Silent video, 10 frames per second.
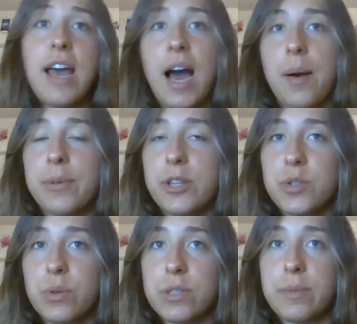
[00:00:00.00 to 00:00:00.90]
how would the
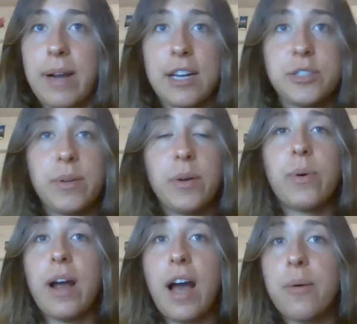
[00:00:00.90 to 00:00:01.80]
source react to it
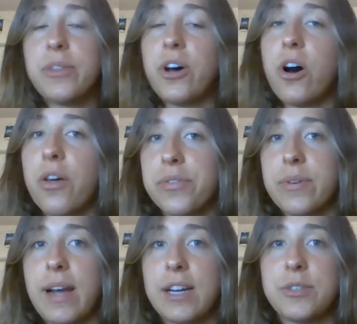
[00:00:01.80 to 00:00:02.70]
or how would the author
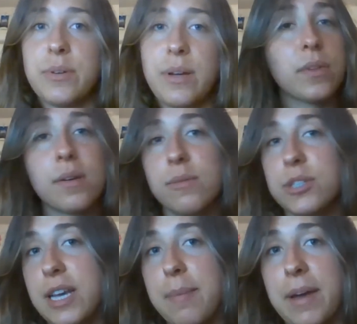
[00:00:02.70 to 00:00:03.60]
react to it,
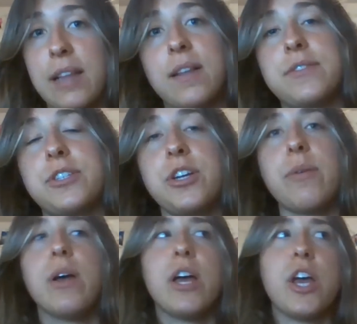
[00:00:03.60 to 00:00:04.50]
which the MCAT loves to do,